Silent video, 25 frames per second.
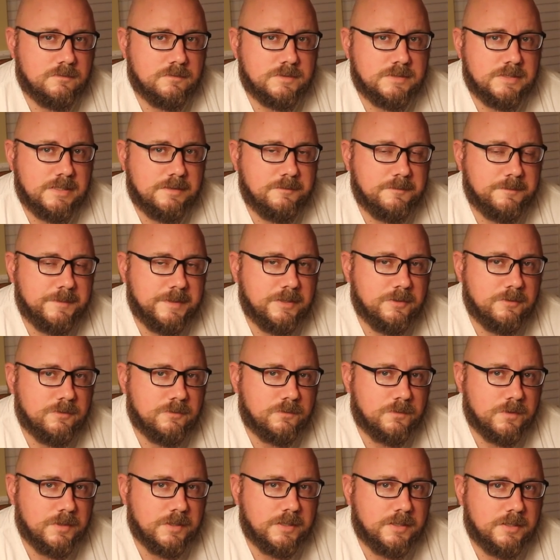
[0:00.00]
seem to be
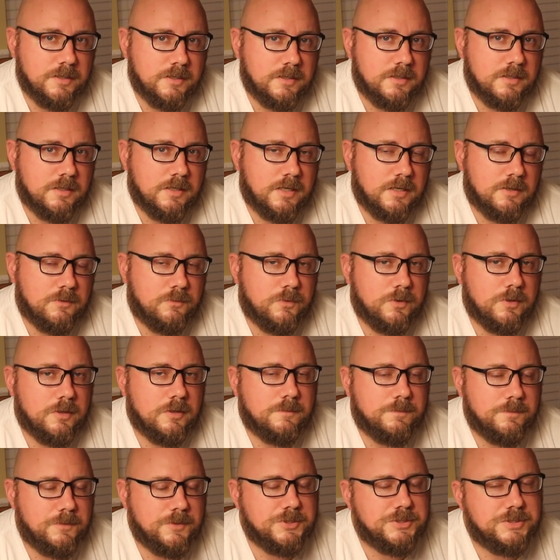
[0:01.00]
doing really good, and I
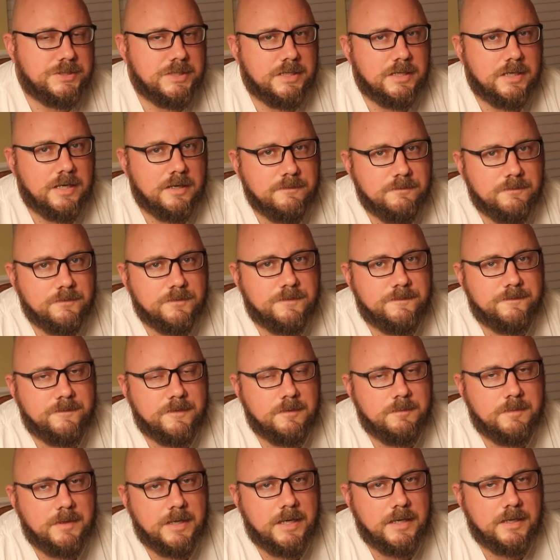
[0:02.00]
really appreciate everyone's
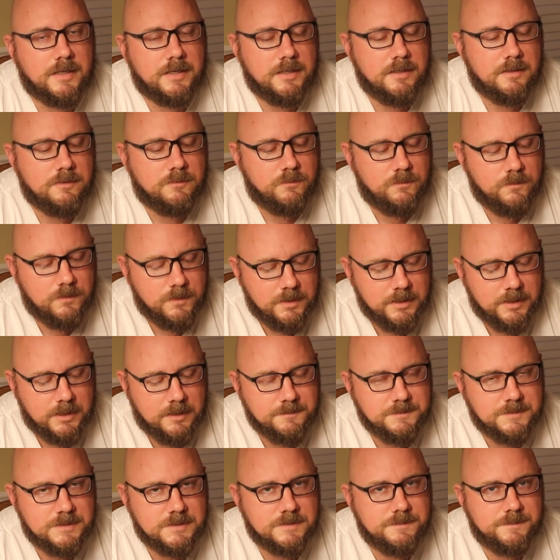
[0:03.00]
feedback. It really
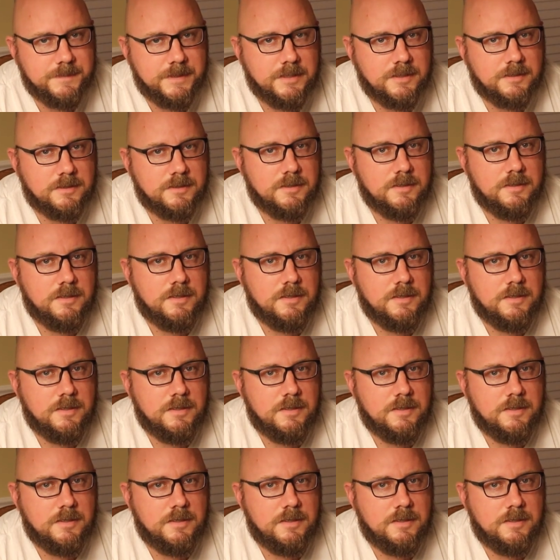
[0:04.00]
helps us make